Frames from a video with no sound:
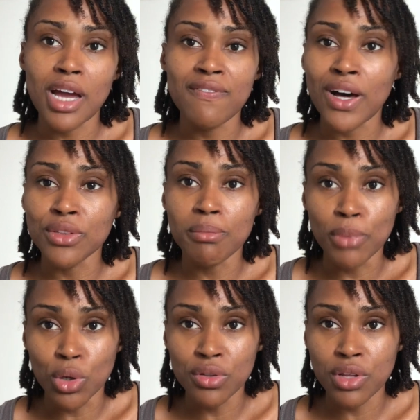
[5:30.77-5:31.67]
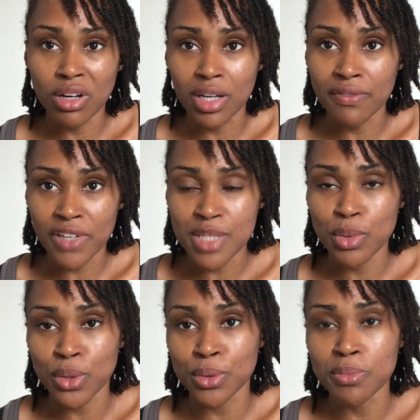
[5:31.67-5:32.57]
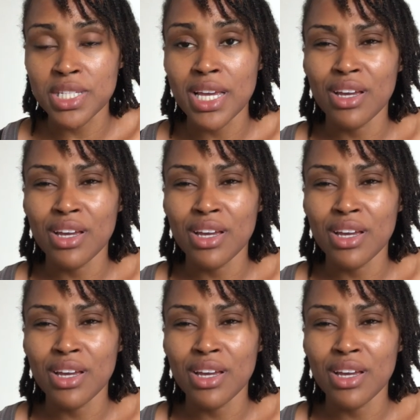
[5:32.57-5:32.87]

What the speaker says: found them both on Facebook groups.